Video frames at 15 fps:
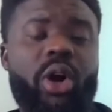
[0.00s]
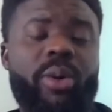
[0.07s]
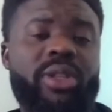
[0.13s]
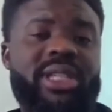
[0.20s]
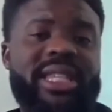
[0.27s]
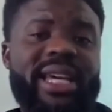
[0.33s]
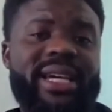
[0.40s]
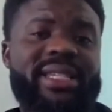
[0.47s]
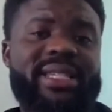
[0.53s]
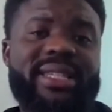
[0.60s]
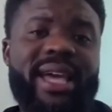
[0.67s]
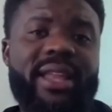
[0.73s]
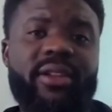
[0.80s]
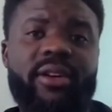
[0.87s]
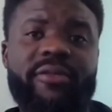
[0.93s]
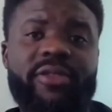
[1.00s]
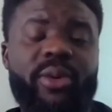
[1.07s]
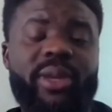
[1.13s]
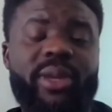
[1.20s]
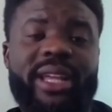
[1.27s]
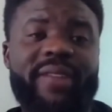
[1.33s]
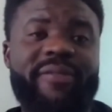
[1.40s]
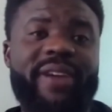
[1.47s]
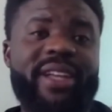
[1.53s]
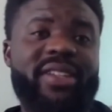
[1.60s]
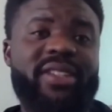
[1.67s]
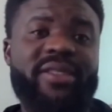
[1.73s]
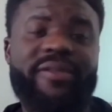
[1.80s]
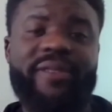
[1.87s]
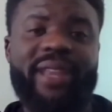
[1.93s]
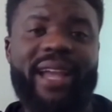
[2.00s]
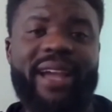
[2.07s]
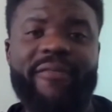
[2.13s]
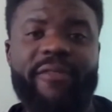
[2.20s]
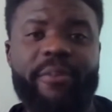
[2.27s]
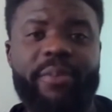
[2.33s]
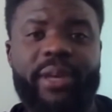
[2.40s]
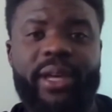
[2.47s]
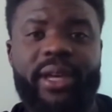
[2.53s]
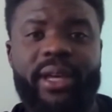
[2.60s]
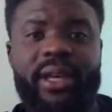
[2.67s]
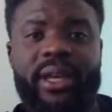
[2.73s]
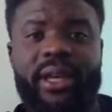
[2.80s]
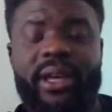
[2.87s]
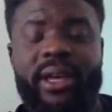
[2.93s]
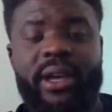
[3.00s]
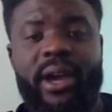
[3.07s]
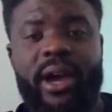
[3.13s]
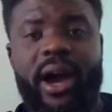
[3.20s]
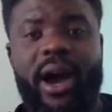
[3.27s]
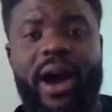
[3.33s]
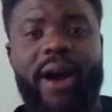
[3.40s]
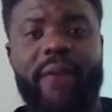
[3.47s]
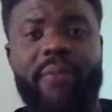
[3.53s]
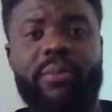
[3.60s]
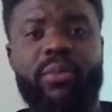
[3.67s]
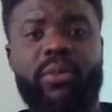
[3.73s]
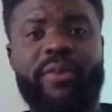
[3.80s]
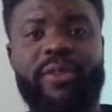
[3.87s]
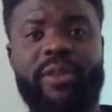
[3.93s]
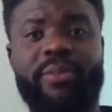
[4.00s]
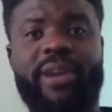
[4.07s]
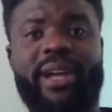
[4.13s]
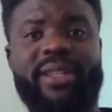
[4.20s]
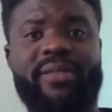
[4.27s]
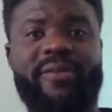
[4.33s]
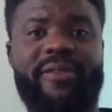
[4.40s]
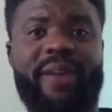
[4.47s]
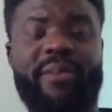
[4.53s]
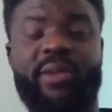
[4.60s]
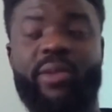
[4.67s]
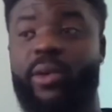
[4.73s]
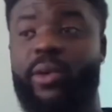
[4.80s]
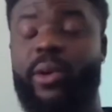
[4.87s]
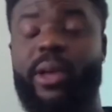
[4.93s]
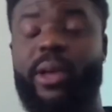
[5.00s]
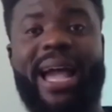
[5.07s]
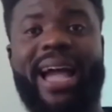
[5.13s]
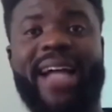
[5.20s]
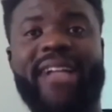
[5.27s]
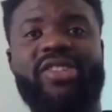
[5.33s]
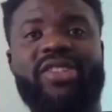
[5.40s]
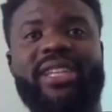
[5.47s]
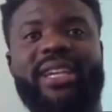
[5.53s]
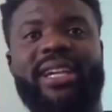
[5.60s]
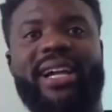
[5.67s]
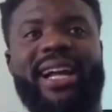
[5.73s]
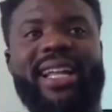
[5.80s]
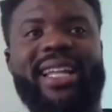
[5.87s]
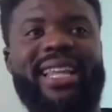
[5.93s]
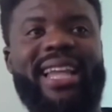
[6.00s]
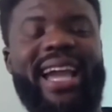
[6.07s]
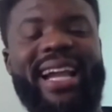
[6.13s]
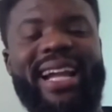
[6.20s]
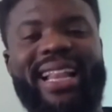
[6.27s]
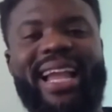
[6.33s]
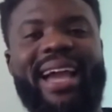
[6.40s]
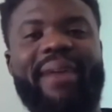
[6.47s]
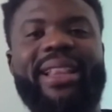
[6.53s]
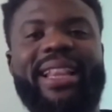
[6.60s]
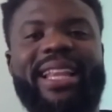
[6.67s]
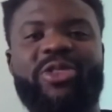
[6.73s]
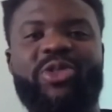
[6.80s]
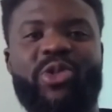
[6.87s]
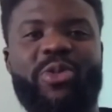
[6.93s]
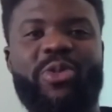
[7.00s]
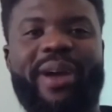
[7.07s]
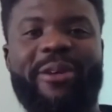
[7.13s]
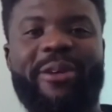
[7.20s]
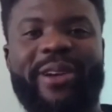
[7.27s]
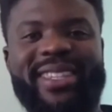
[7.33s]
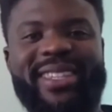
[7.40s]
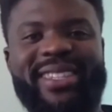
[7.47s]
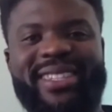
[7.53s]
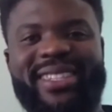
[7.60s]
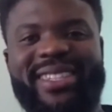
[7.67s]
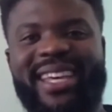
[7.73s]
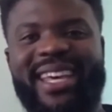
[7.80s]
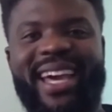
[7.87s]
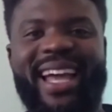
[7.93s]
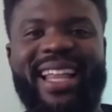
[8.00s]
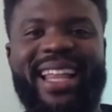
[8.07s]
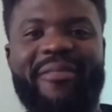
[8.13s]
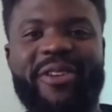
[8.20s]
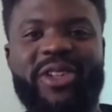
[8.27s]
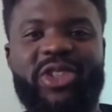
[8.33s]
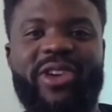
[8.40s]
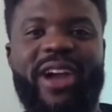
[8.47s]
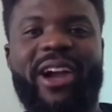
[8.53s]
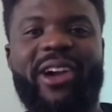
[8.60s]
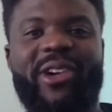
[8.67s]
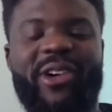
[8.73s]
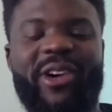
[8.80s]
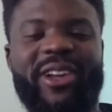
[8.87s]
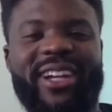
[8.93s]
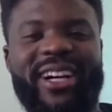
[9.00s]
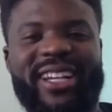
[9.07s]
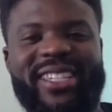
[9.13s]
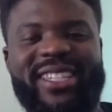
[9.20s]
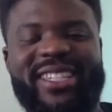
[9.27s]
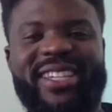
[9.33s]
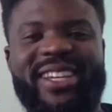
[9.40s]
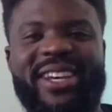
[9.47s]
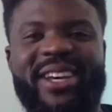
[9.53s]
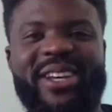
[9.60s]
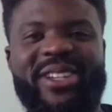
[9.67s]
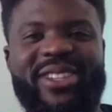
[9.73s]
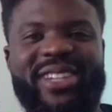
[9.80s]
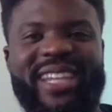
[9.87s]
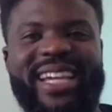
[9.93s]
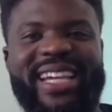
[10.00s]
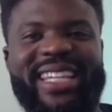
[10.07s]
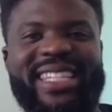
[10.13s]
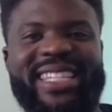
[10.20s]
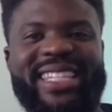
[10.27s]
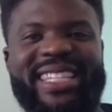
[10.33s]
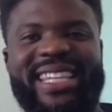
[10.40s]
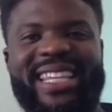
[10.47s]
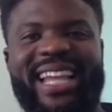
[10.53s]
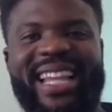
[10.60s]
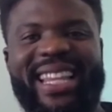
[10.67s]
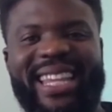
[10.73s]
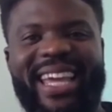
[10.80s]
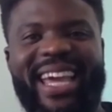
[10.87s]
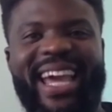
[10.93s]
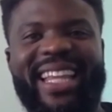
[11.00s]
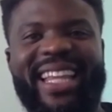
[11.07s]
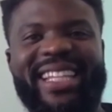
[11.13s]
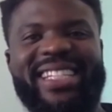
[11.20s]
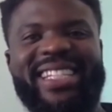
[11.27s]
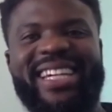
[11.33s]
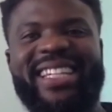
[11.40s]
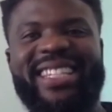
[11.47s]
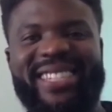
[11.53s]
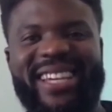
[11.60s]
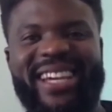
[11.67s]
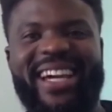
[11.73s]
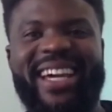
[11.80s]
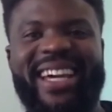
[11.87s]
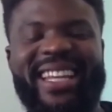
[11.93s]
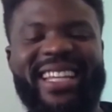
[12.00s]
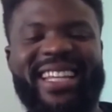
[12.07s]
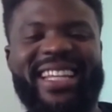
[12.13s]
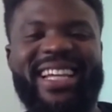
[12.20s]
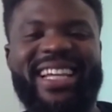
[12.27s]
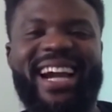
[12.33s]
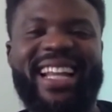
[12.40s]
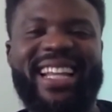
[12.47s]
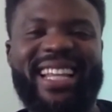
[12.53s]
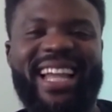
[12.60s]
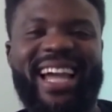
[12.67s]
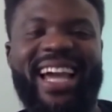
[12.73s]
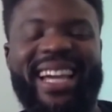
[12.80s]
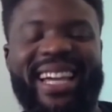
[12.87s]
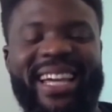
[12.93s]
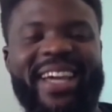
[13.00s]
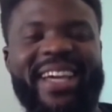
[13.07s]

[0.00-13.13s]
going to the extent of doing adventure philanthropy with the Branson family, where we would actually kind of like climb literal mountains and have a tracker on us so they can see like the energy exerted and kind of like